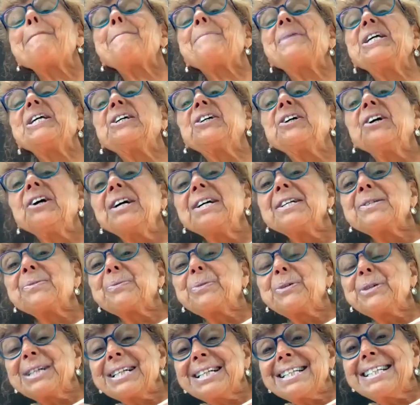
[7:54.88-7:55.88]
because
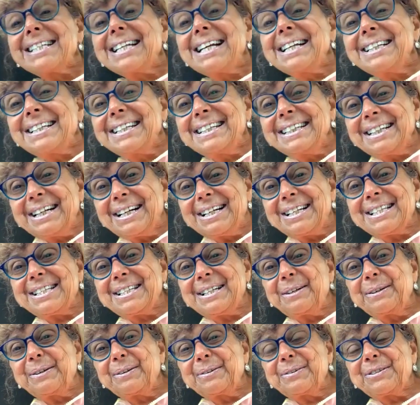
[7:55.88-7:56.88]
we're extending
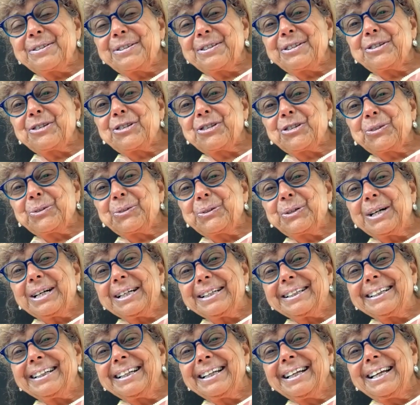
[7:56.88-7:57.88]
ourselves to
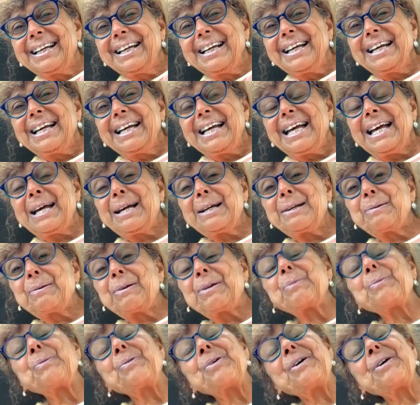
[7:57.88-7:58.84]
join. And